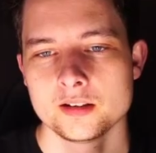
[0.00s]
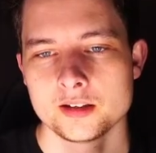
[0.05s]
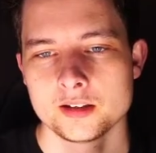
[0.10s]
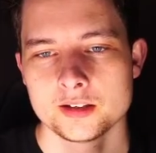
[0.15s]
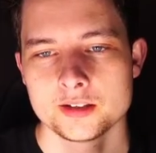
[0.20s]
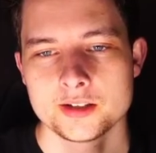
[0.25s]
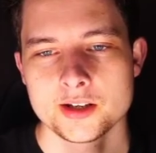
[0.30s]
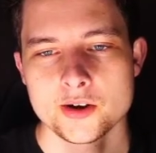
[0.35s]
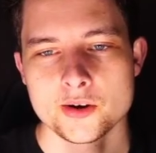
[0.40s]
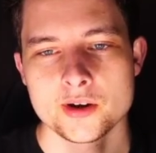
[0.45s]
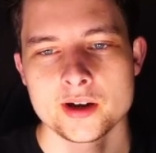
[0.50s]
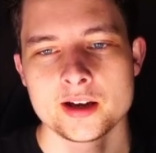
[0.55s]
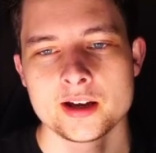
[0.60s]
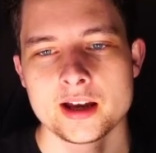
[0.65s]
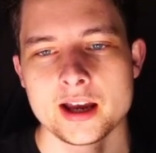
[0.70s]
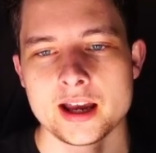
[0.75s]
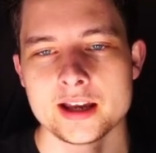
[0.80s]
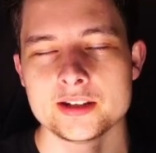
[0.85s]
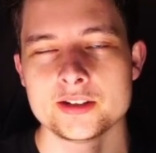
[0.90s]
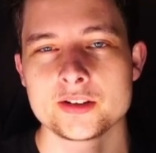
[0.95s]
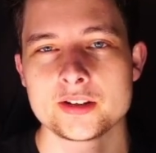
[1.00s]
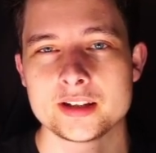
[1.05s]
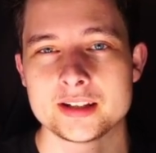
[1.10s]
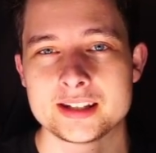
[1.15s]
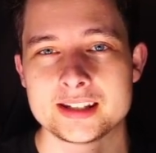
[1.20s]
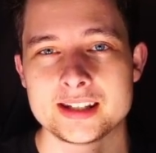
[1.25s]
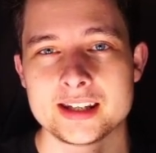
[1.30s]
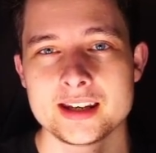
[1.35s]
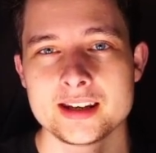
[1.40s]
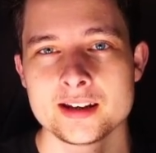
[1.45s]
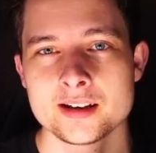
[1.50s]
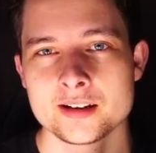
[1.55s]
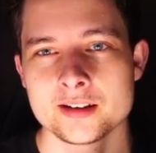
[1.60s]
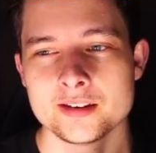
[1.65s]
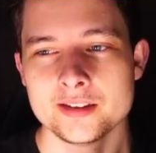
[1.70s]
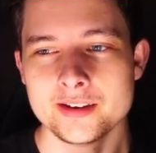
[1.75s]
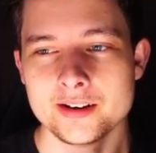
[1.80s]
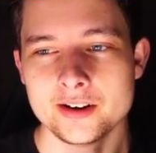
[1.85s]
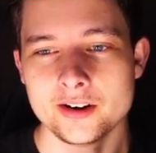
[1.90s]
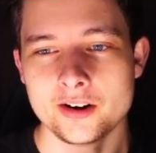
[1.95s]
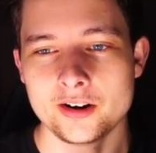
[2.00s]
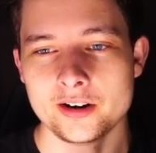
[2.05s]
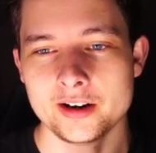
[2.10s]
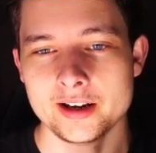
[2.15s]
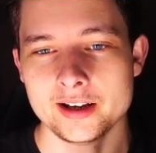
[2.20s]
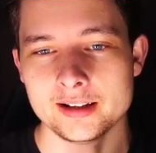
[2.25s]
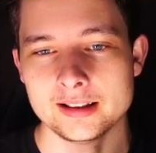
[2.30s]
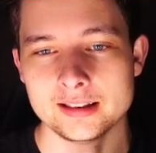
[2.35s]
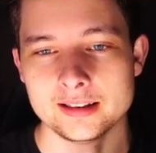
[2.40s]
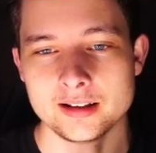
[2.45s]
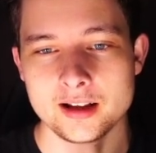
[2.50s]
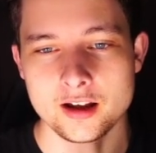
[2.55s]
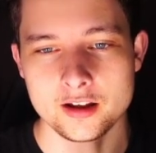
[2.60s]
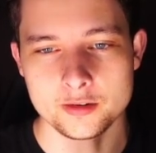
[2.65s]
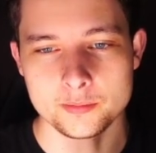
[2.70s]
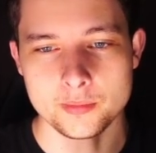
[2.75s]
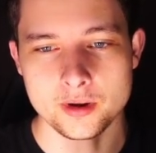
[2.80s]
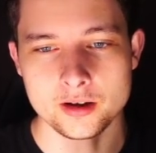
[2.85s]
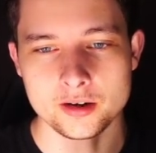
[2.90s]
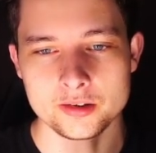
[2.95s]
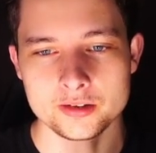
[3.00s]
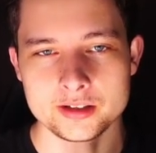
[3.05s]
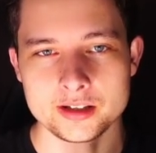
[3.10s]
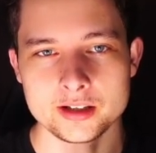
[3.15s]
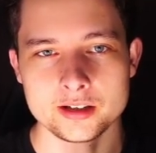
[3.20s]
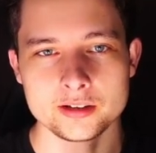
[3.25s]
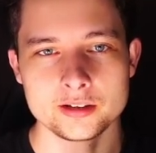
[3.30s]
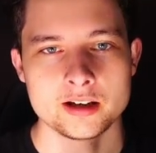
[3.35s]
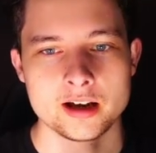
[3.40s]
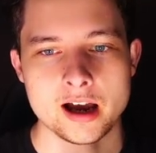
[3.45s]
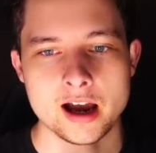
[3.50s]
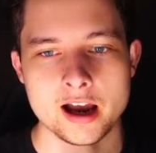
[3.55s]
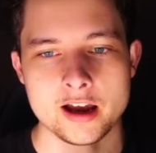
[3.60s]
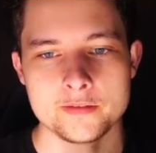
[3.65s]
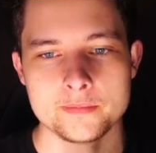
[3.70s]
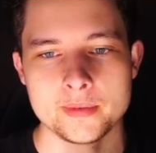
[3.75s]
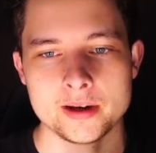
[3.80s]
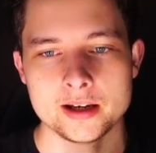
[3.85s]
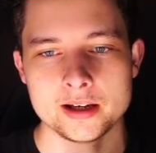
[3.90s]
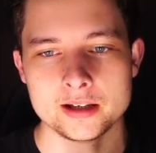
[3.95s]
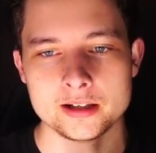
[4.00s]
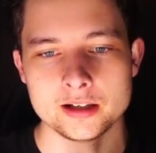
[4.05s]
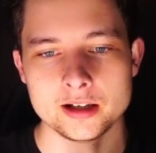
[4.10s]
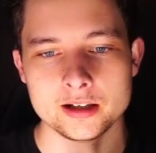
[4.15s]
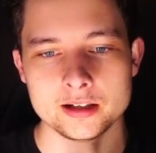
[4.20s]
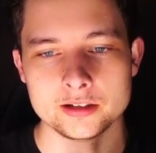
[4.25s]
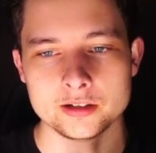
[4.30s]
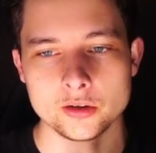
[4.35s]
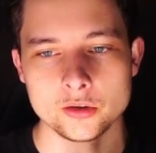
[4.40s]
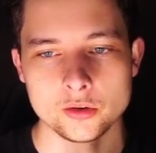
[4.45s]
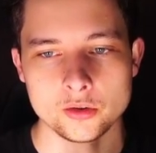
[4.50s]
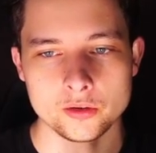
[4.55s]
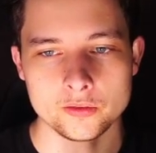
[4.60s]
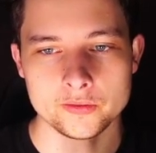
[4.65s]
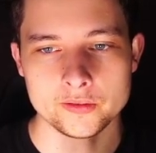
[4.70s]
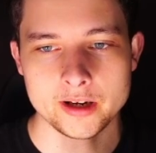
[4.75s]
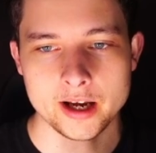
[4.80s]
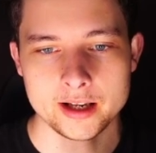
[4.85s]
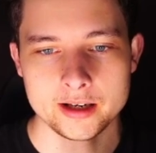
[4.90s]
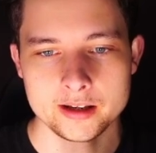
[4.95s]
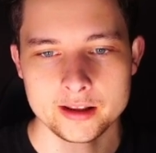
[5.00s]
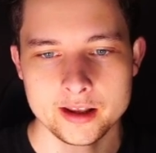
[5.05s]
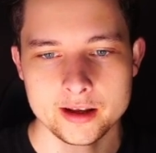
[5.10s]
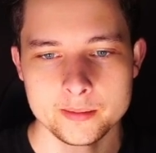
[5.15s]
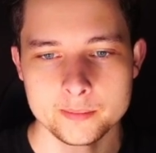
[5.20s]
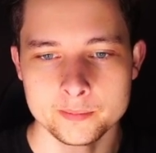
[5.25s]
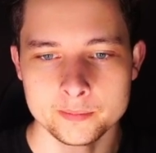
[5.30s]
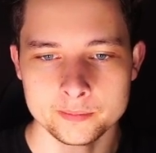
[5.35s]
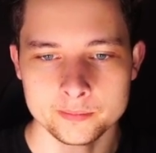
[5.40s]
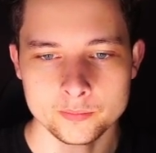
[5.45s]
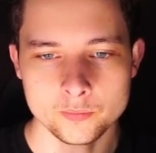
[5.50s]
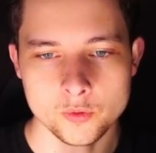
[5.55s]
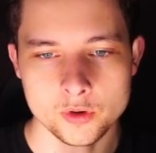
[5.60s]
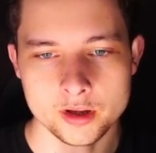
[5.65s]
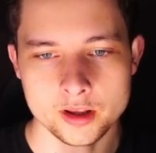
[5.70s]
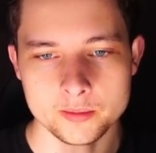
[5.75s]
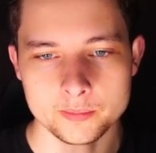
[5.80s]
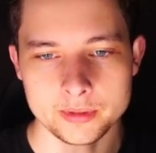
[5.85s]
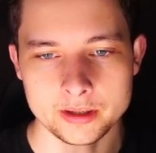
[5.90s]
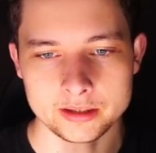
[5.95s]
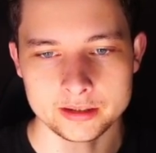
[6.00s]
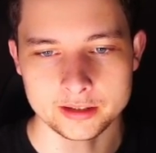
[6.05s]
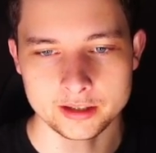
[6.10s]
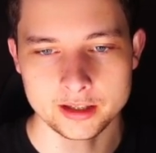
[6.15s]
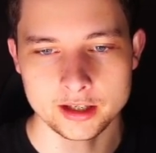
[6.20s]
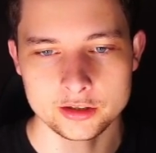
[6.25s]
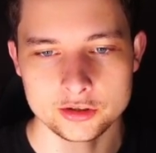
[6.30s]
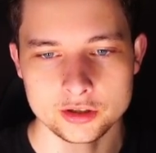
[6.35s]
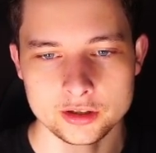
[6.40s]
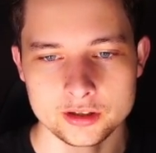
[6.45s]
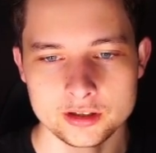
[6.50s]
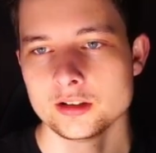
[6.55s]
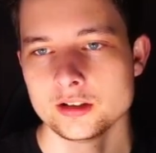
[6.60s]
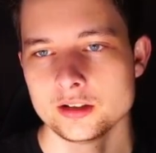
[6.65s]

So, as you can see, there are a lot of models here. I've made a total of 9 of them, one of them being the kitchen.